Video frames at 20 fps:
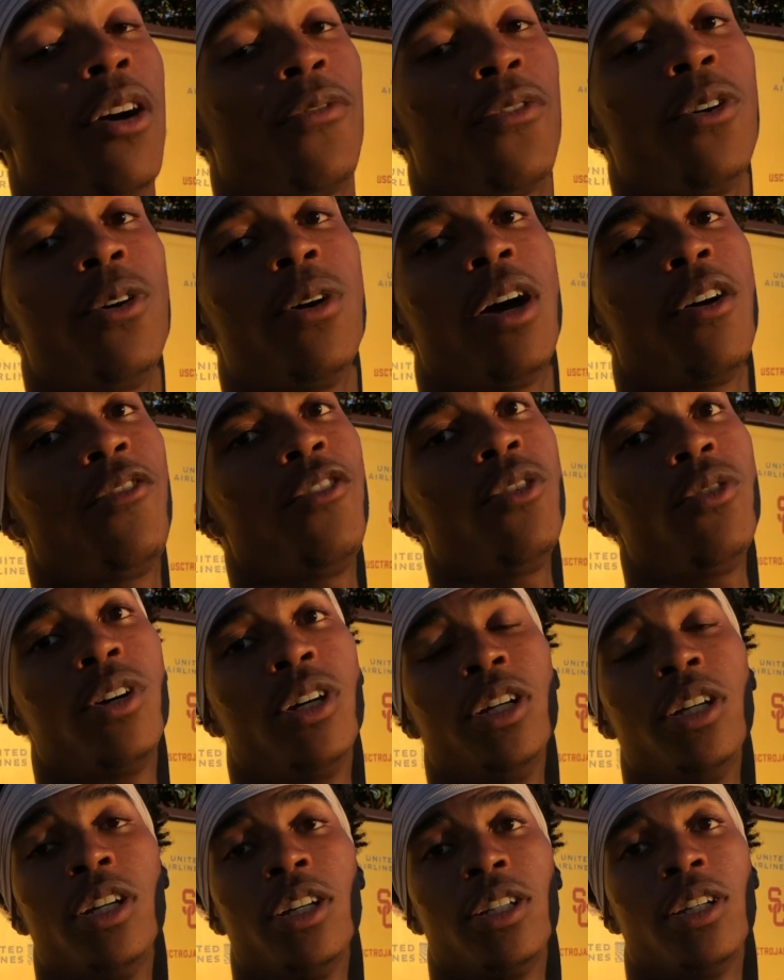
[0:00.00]
I feel I feel
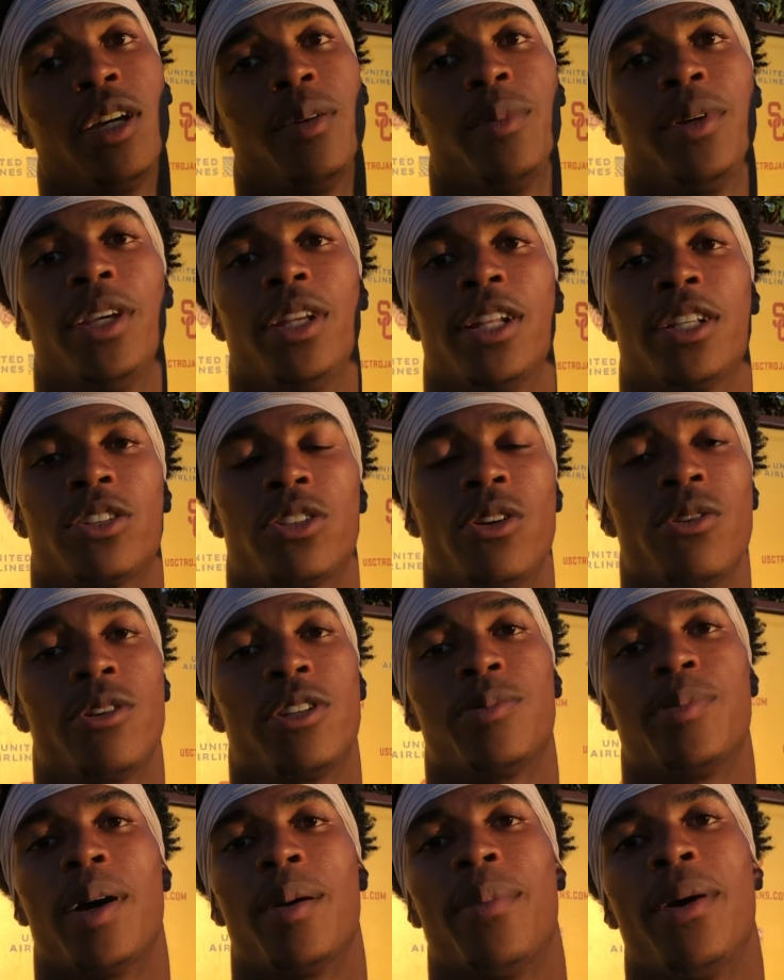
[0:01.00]
good. I mean, as
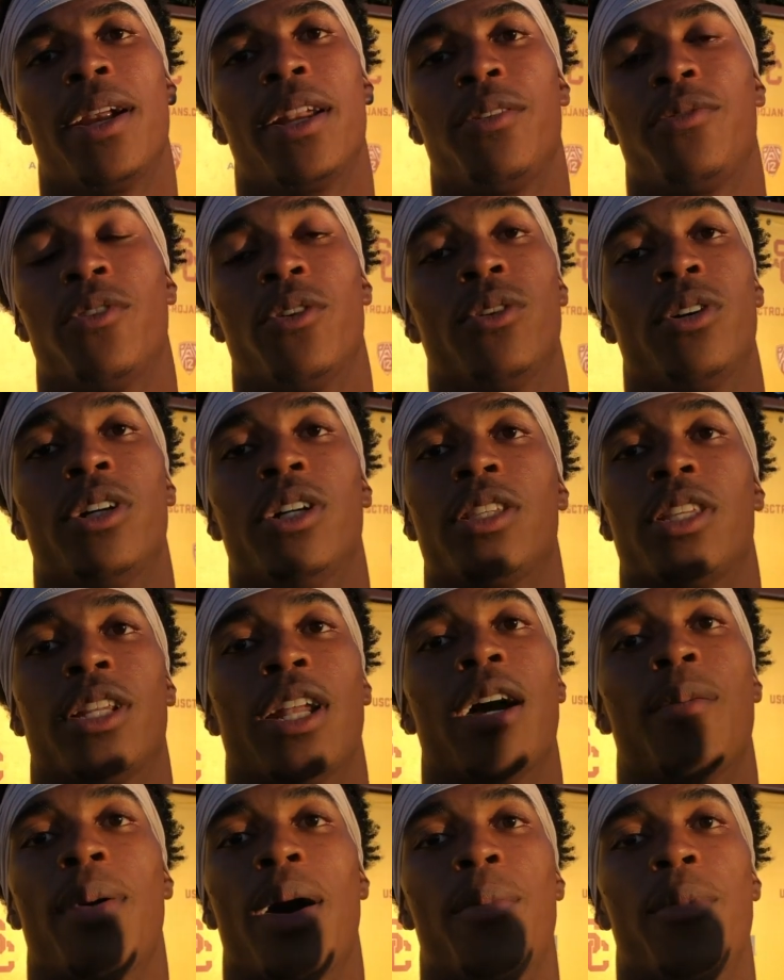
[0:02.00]
long as my body feel good,
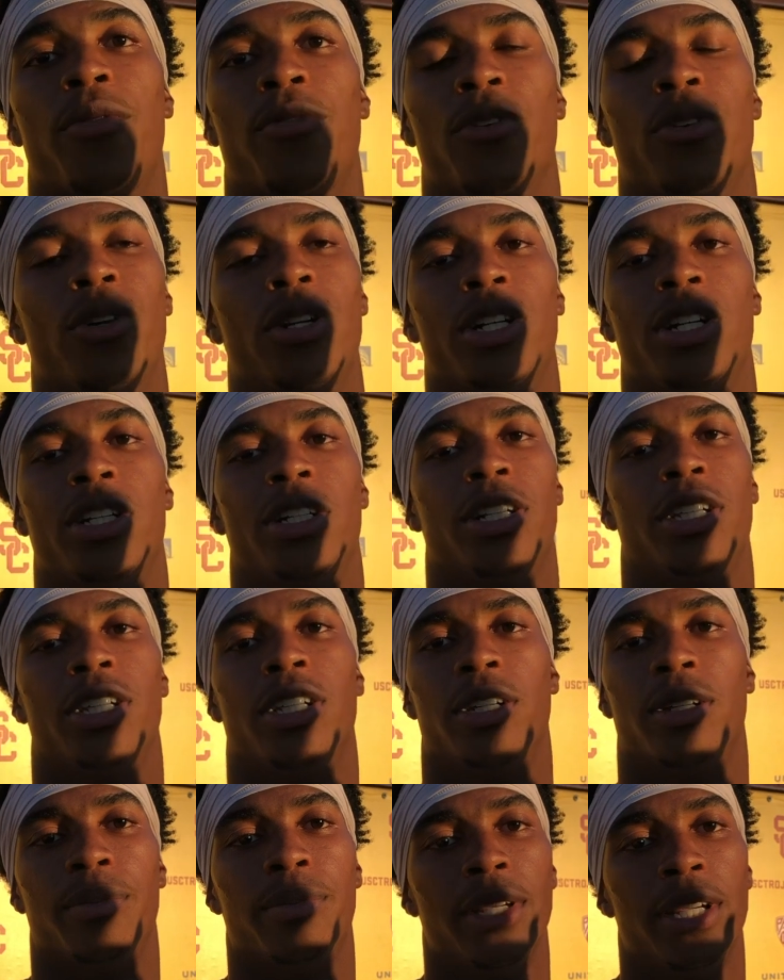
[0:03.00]
then I'm, I'm gonna feel good.
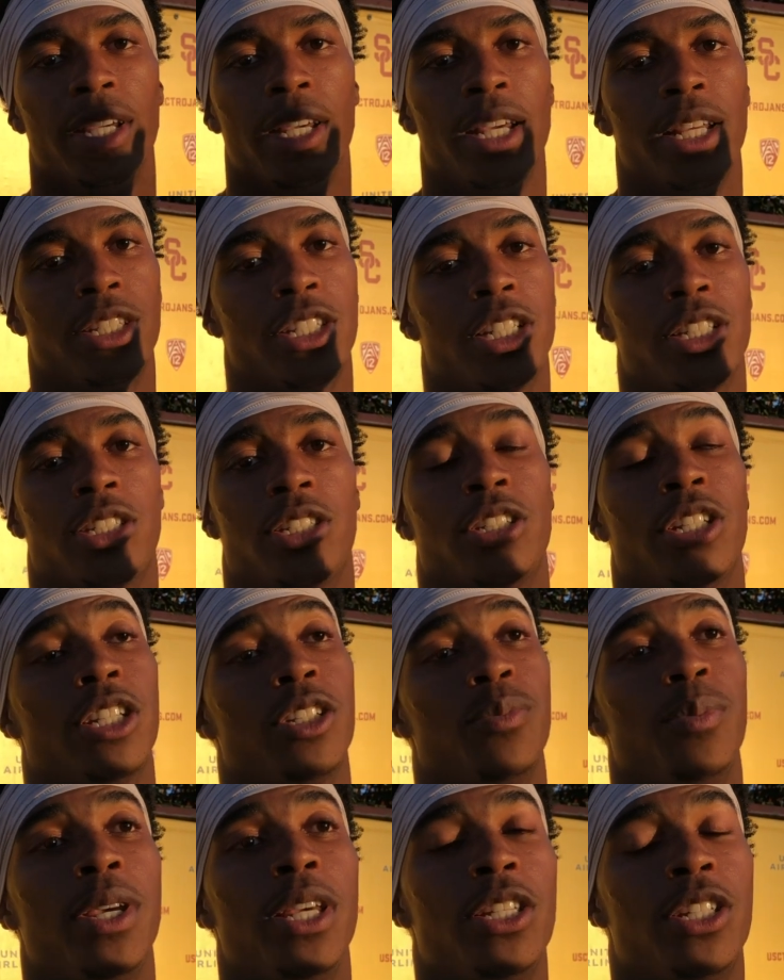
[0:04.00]
Um, just
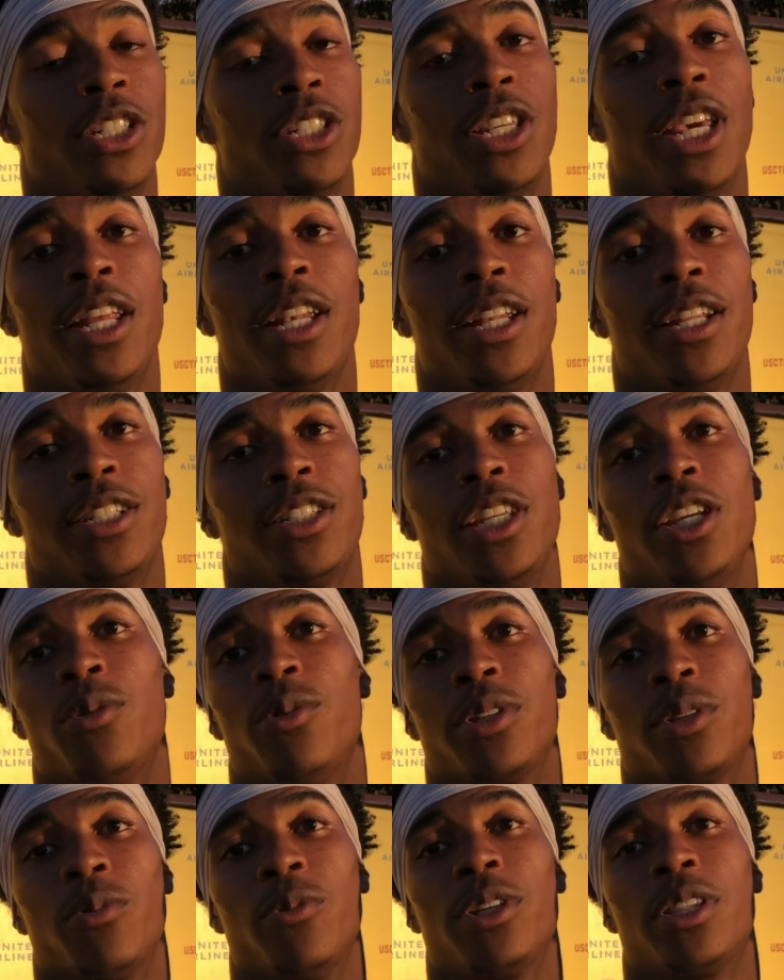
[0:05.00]
just me just getting in
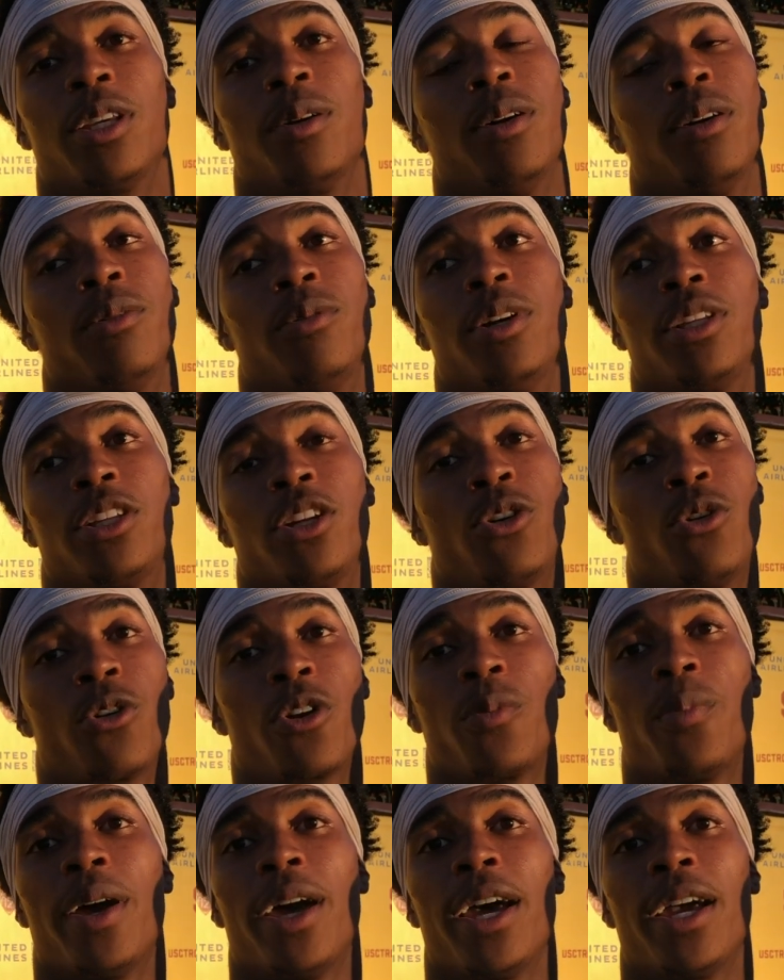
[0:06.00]
sync with the with the with the
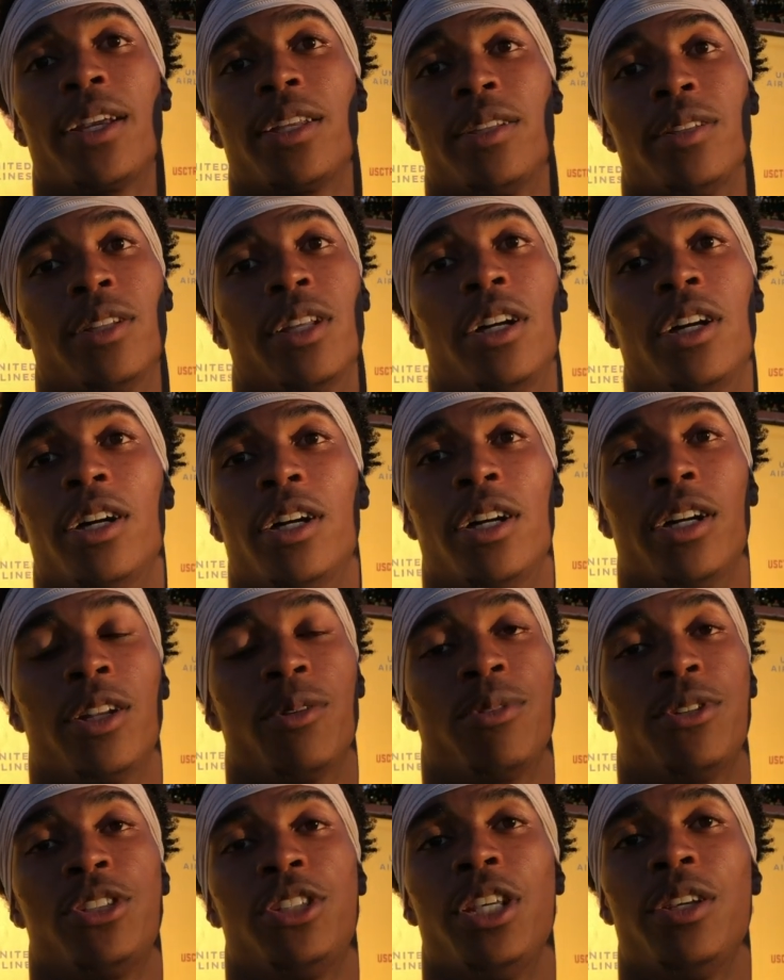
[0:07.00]
quarterback, the uh,
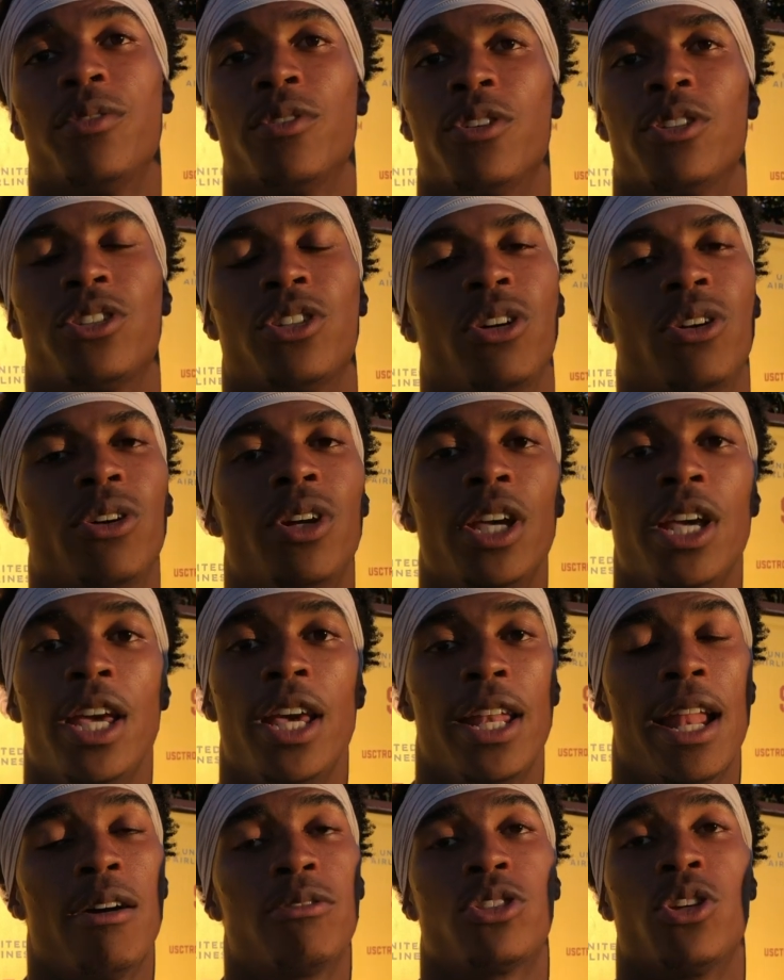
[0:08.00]
the receiver. So
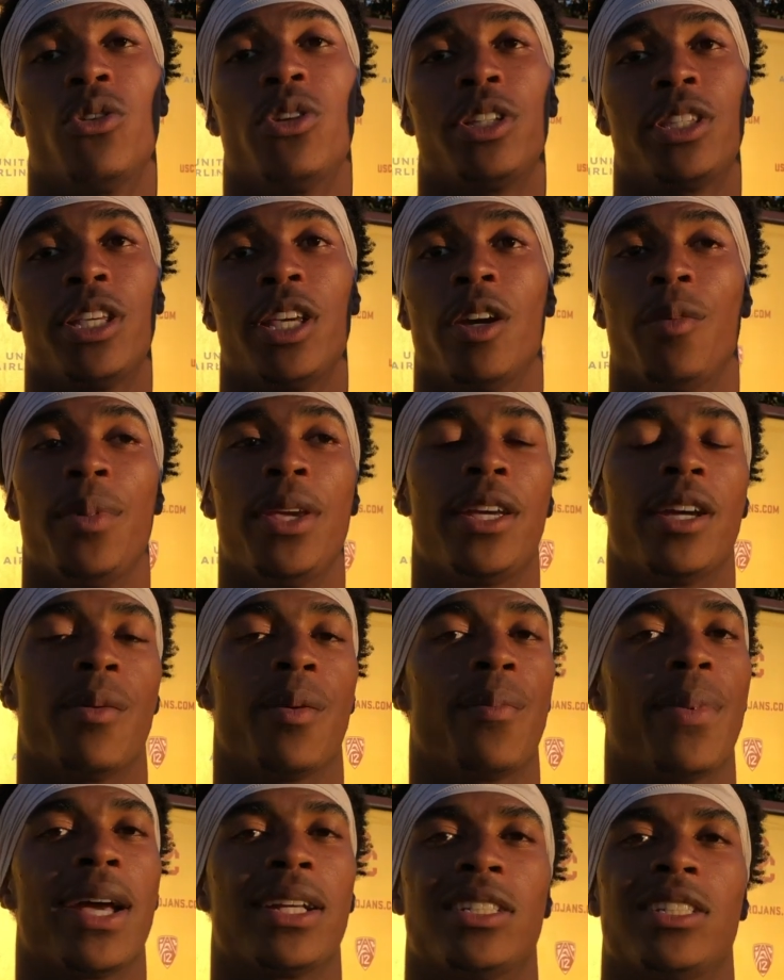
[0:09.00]
that was the only thing of me
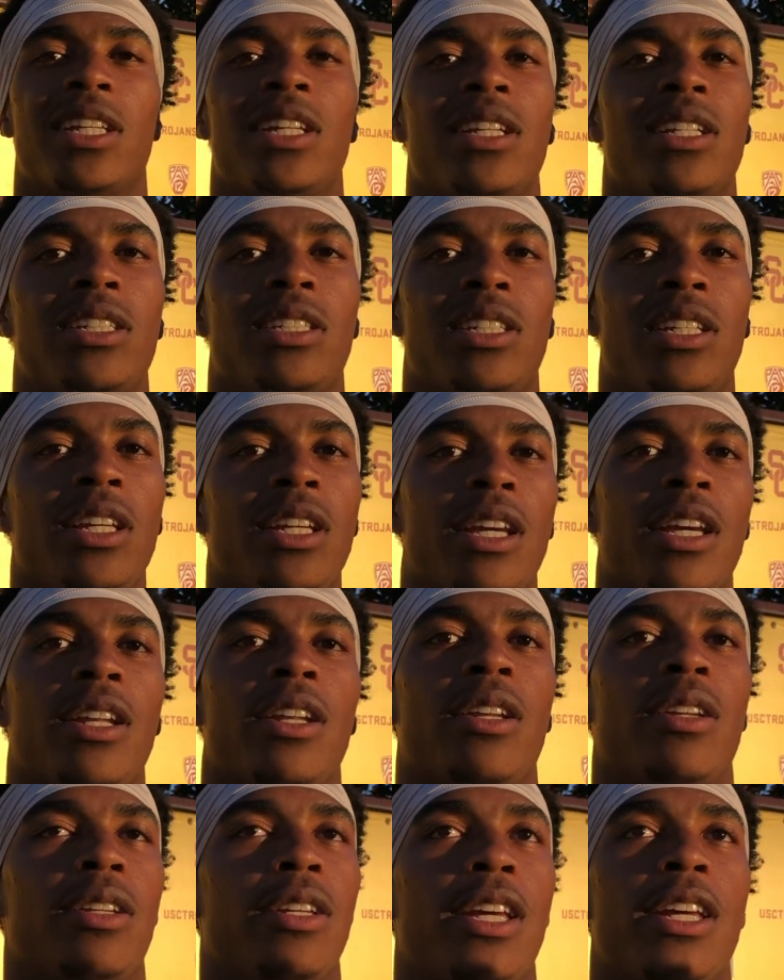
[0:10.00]
coming back, just getting in sync,
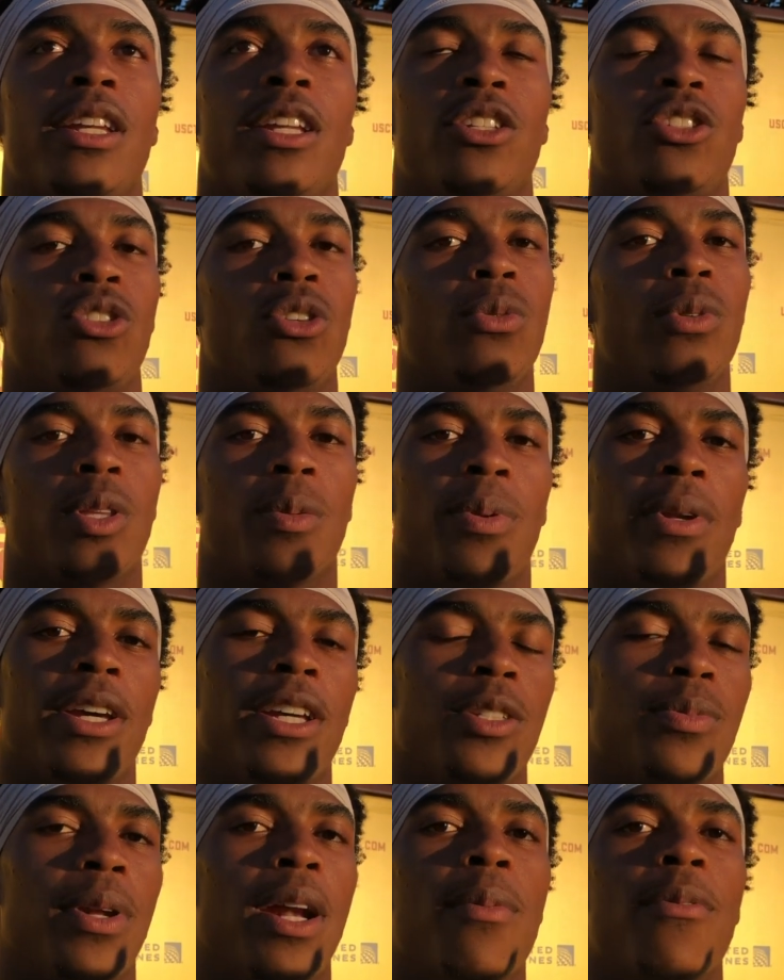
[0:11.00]
getting getting in tune with the
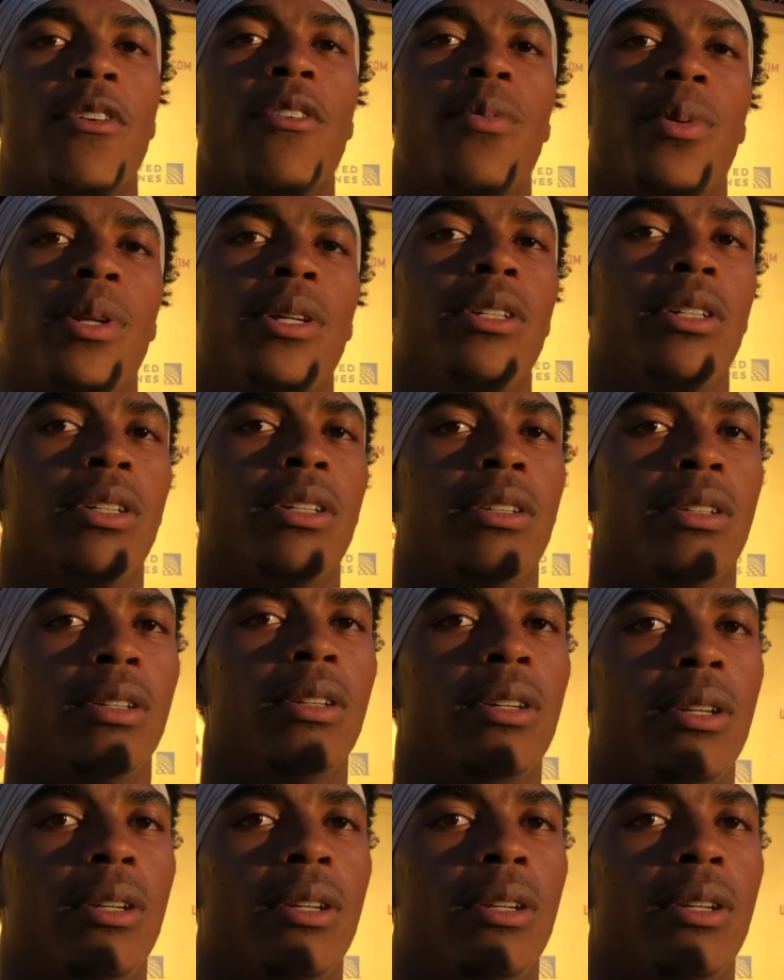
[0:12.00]
plays. But I felt pretty good.